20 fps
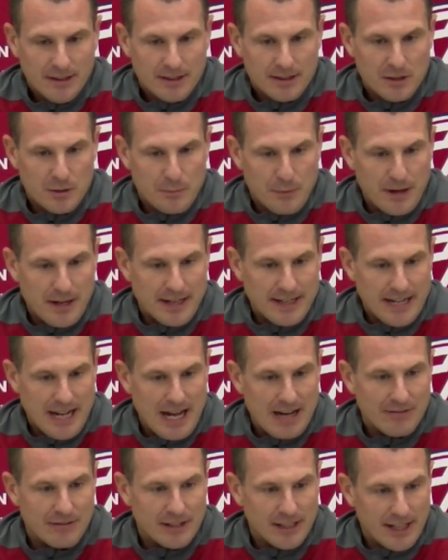you know, probably
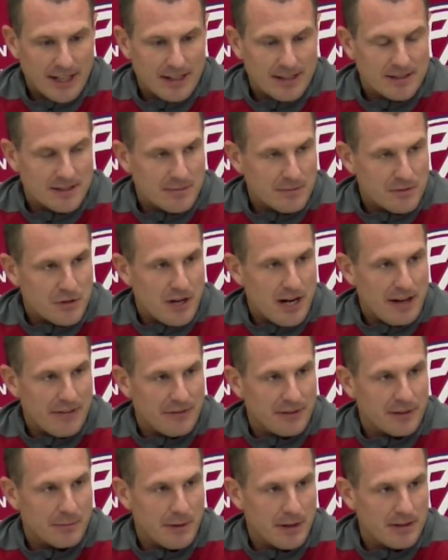navigated some
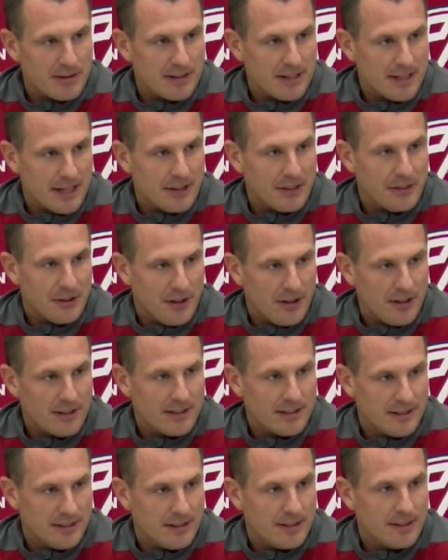traffic better than I thought
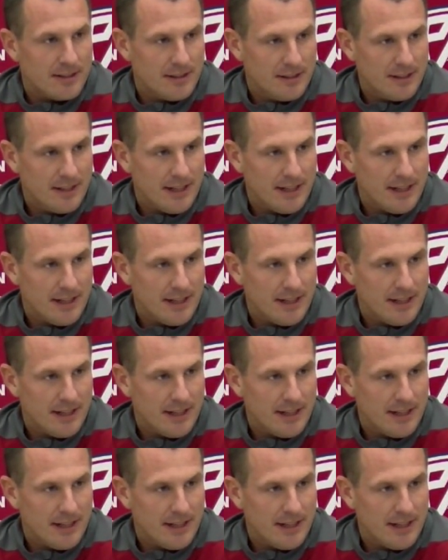he did